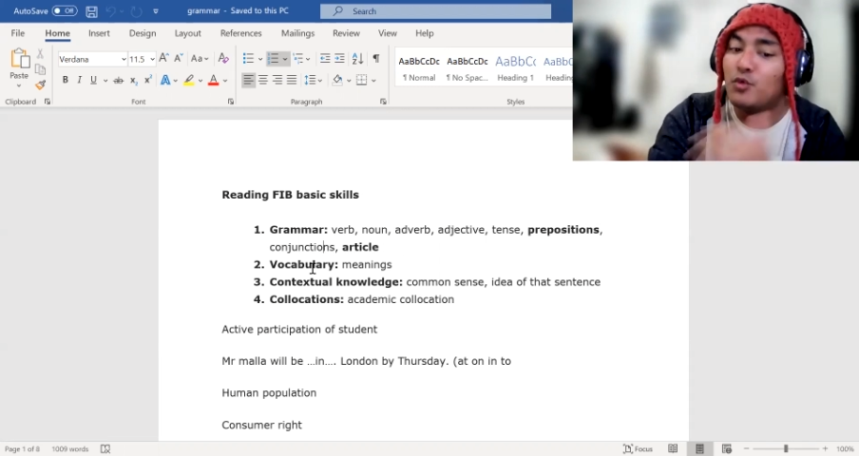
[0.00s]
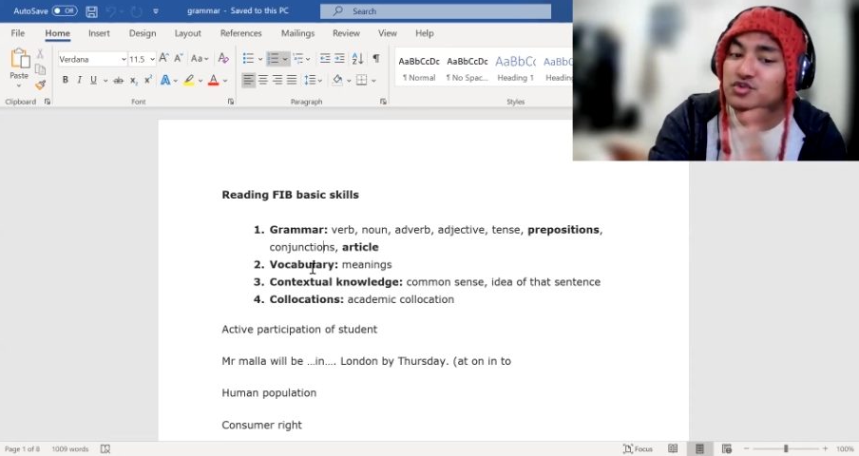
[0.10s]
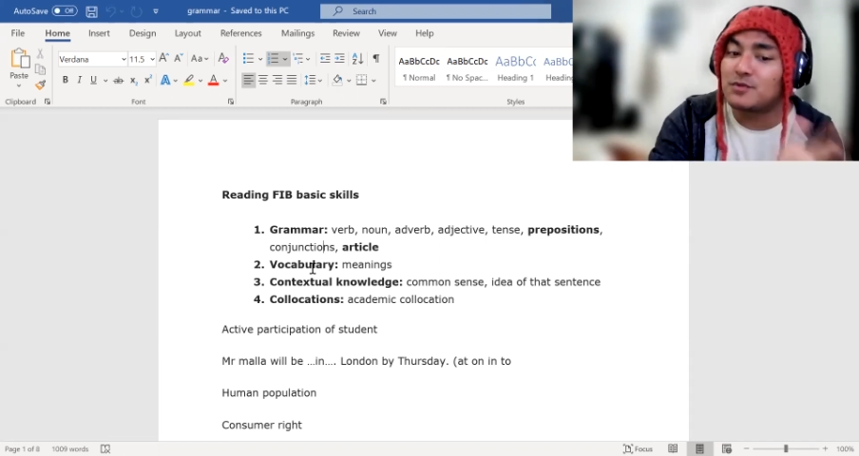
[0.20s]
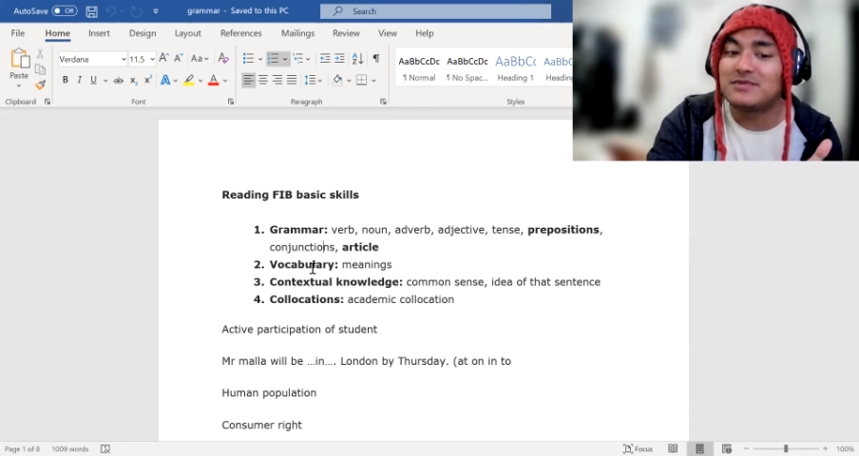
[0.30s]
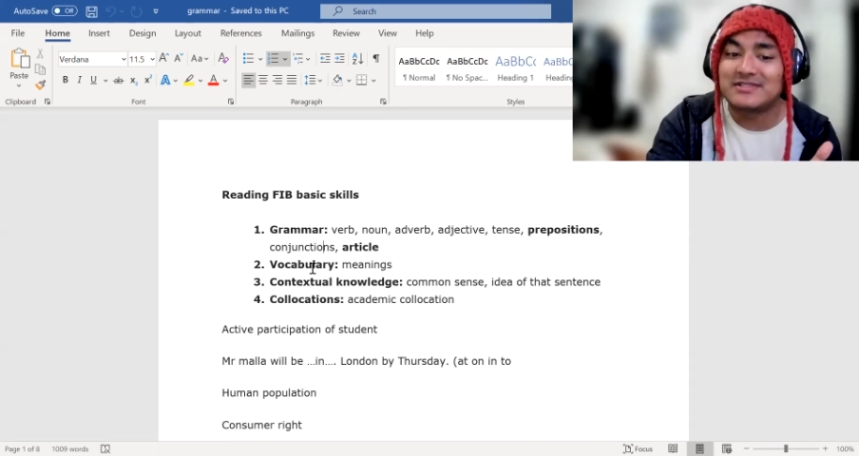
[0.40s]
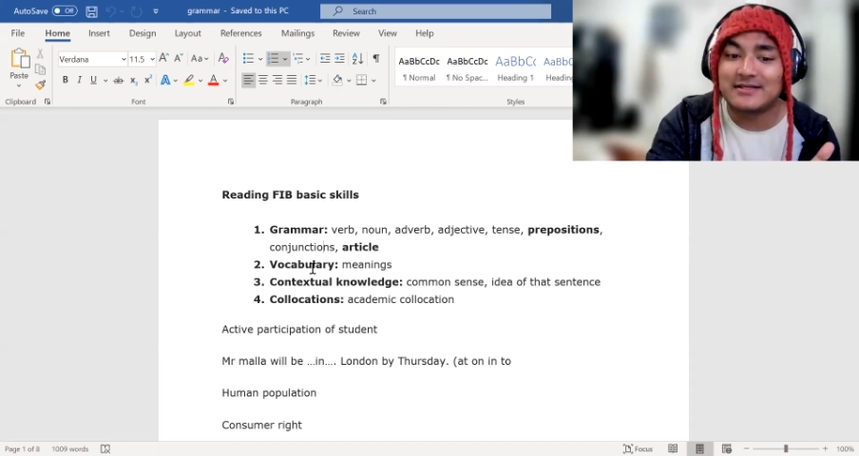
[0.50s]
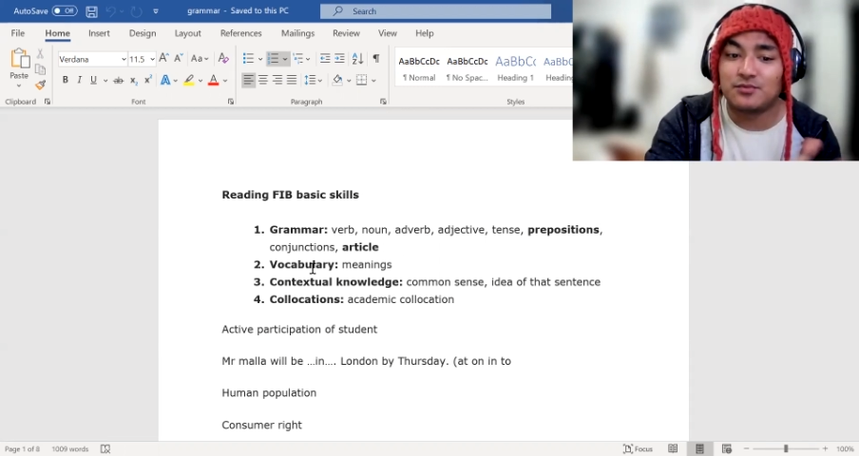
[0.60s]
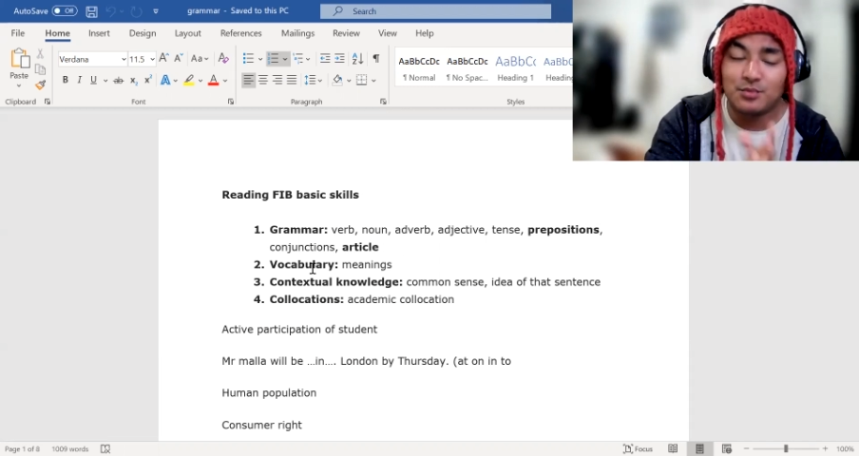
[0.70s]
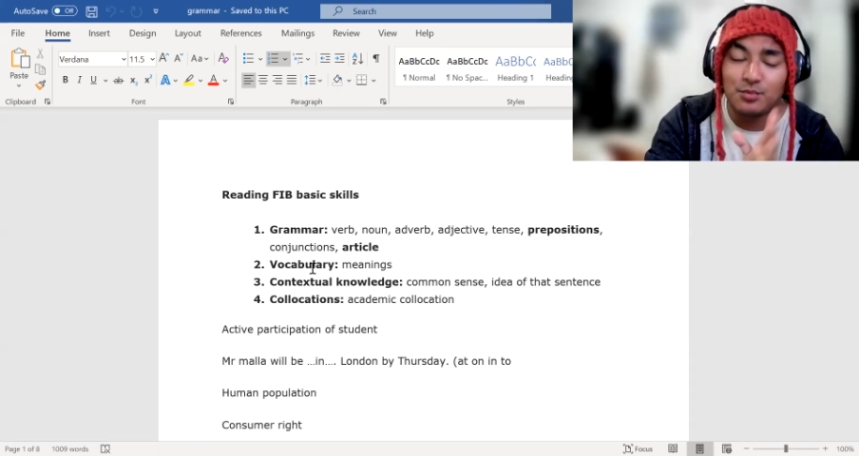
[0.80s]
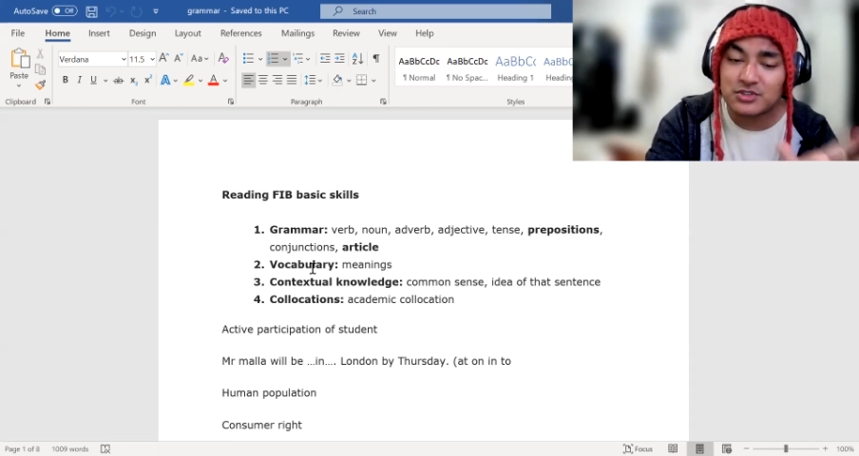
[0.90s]
most of the
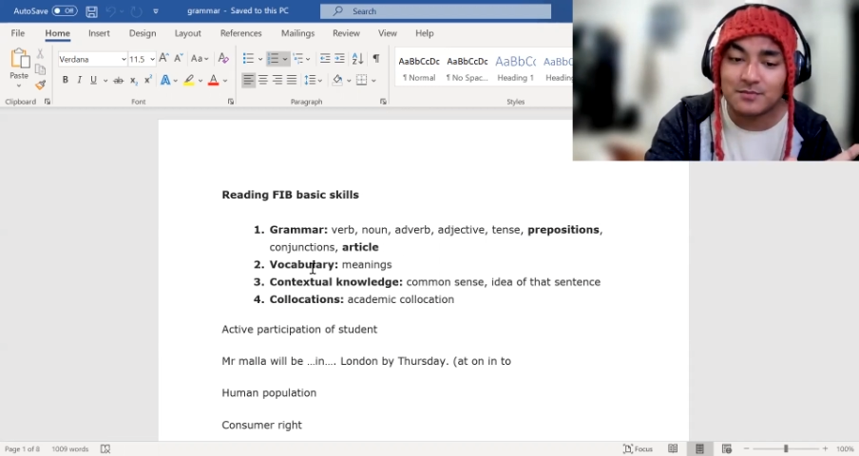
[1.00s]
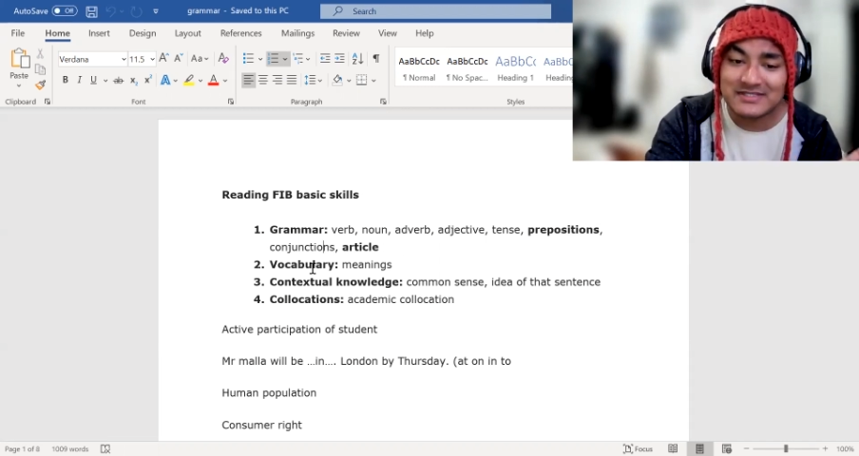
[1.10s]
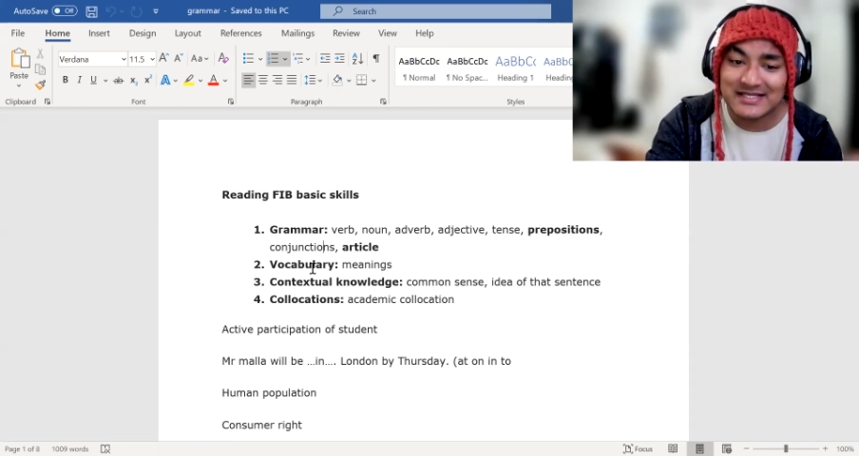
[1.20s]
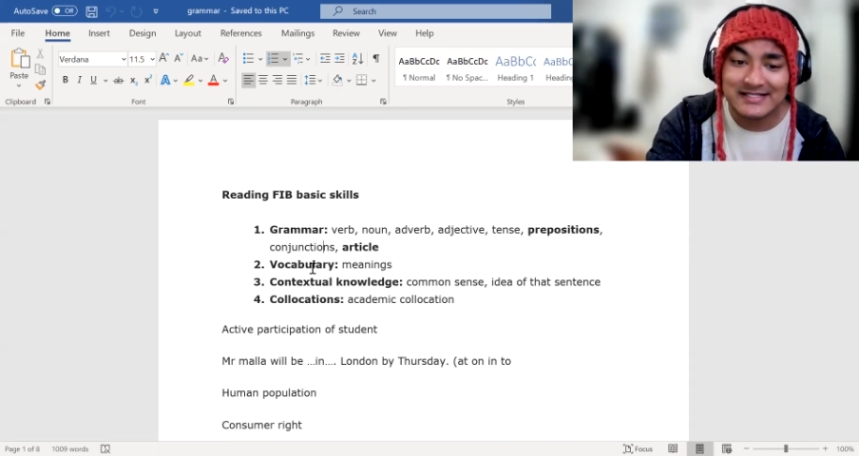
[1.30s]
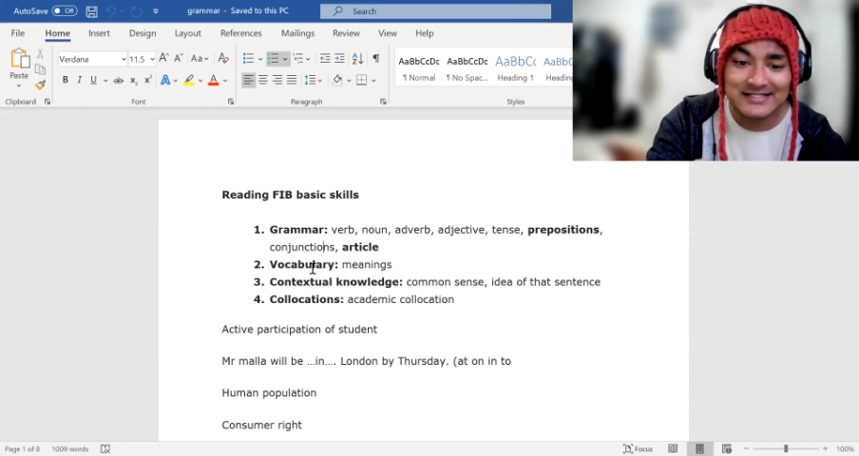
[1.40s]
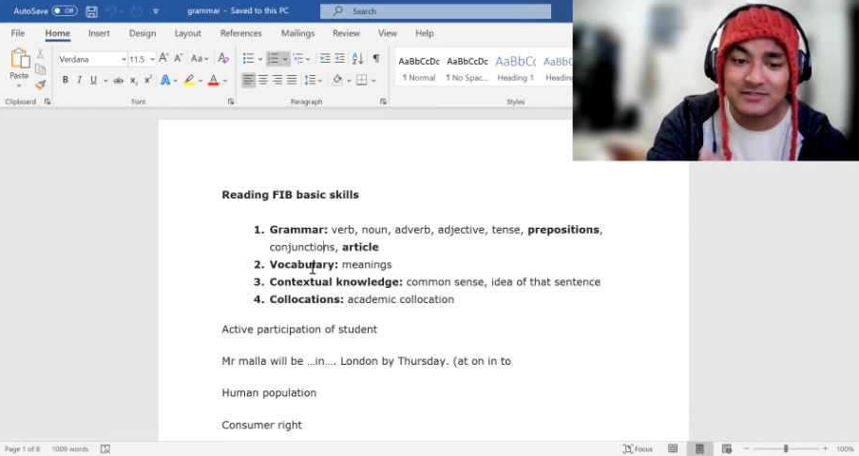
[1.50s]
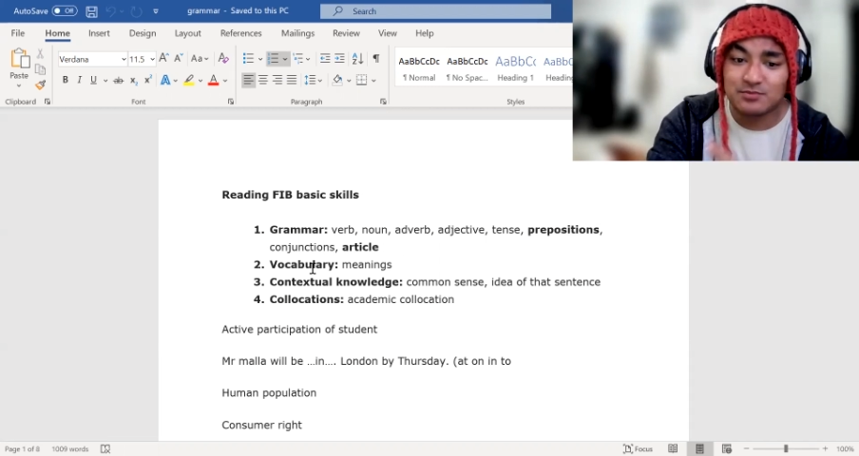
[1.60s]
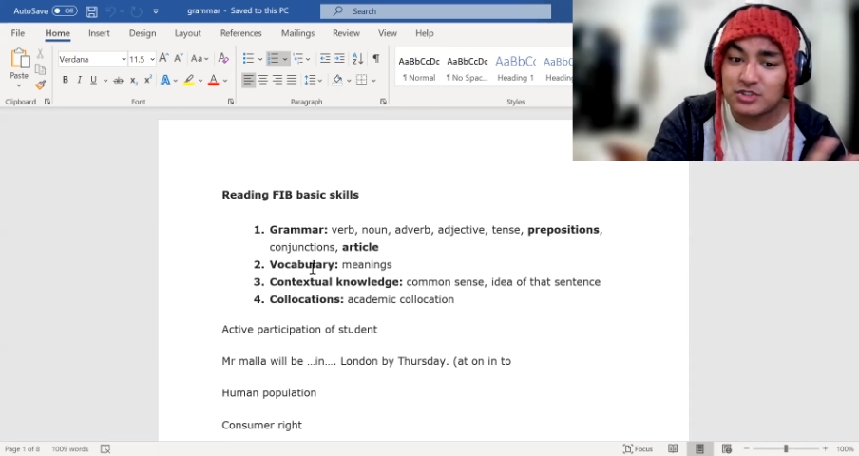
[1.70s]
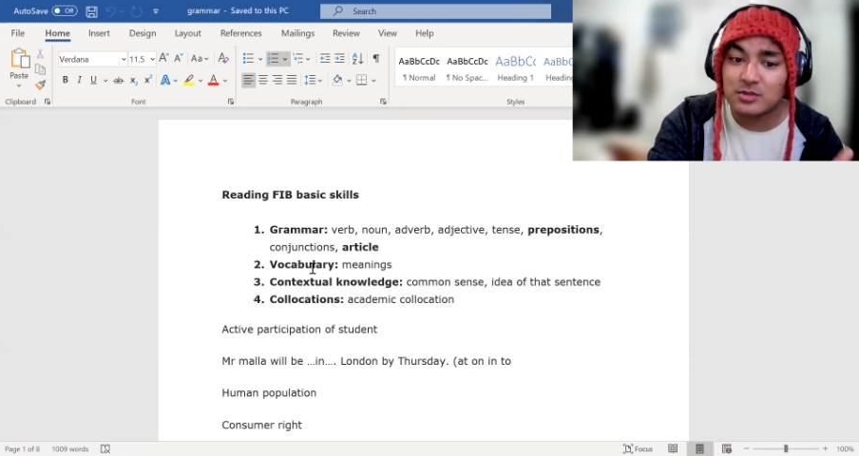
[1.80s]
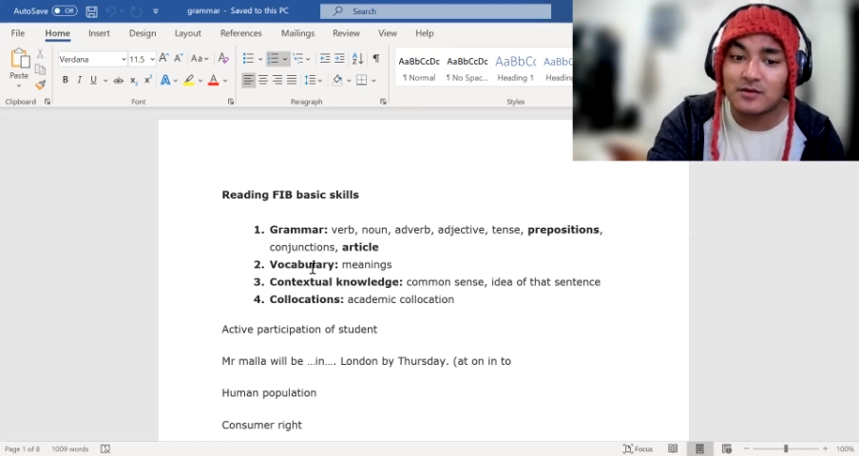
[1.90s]
sentences,
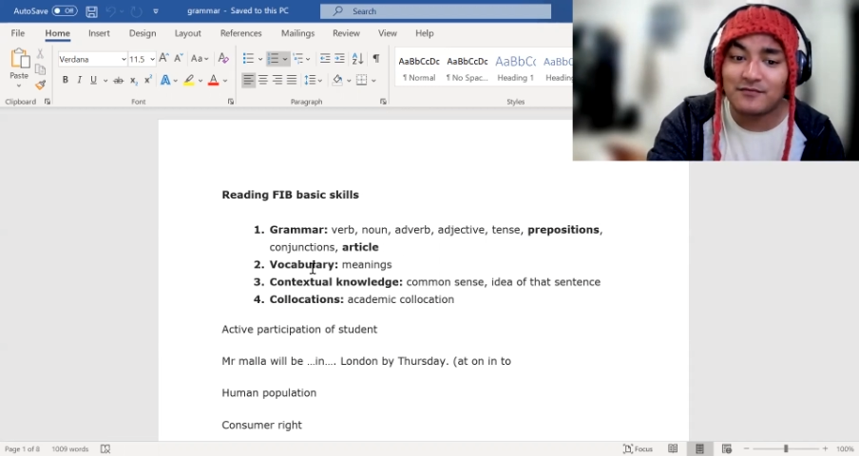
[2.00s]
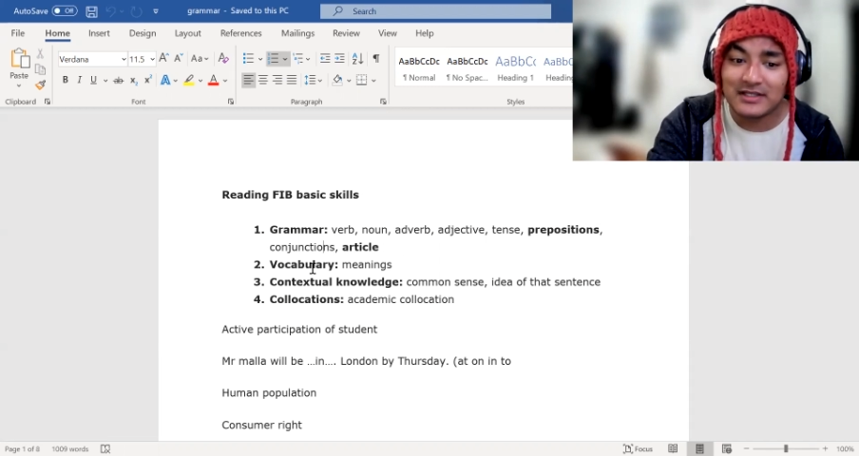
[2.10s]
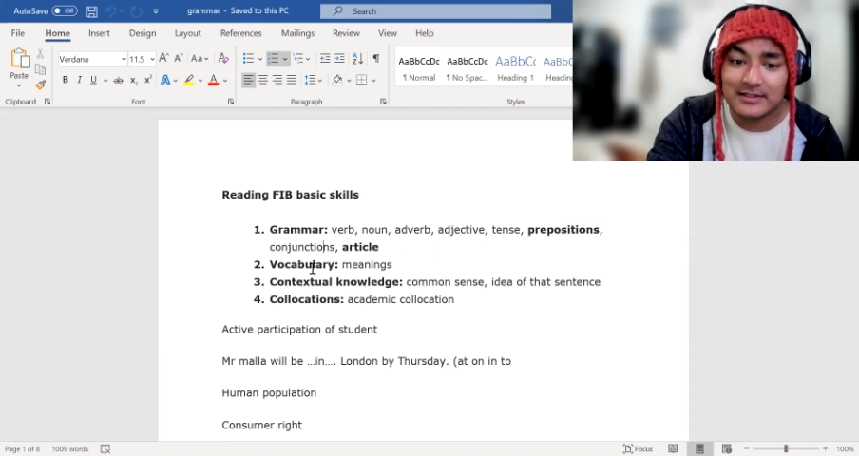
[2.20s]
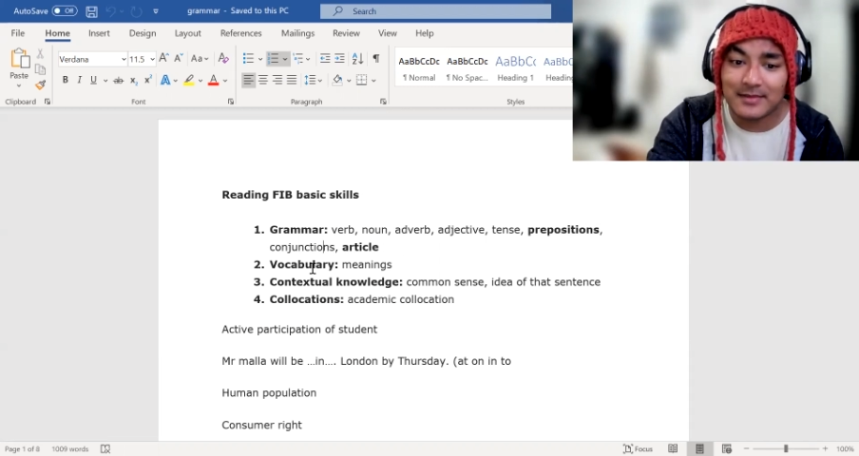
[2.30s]
most of the fill in